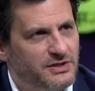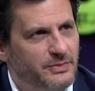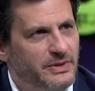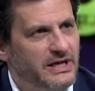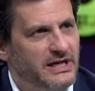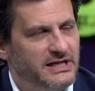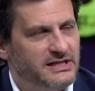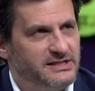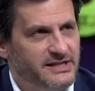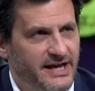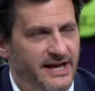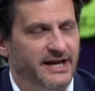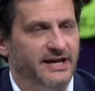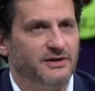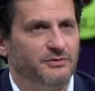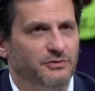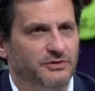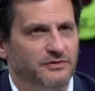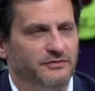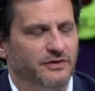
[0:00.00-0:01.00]
the media's
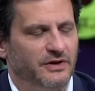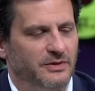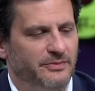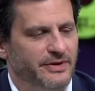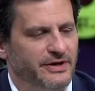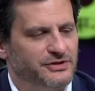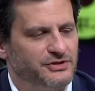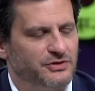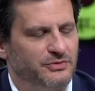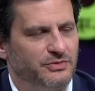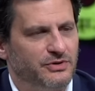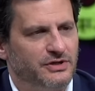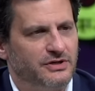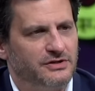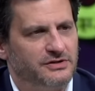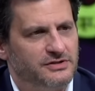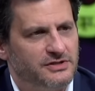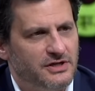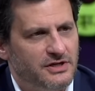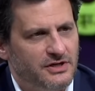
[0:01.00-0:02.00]
hand with a filibuster right.
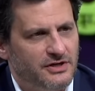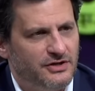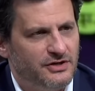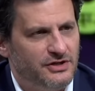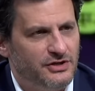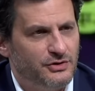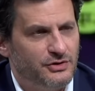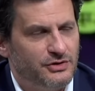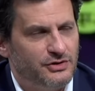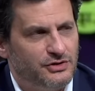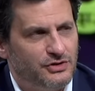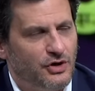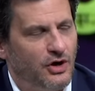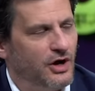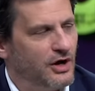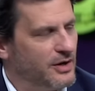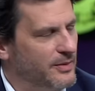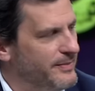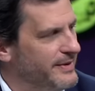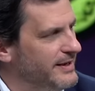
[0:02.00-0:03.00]
because you can
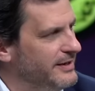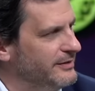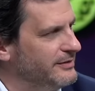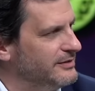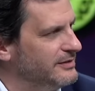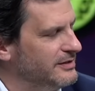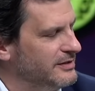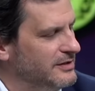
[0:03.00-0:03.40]
talk about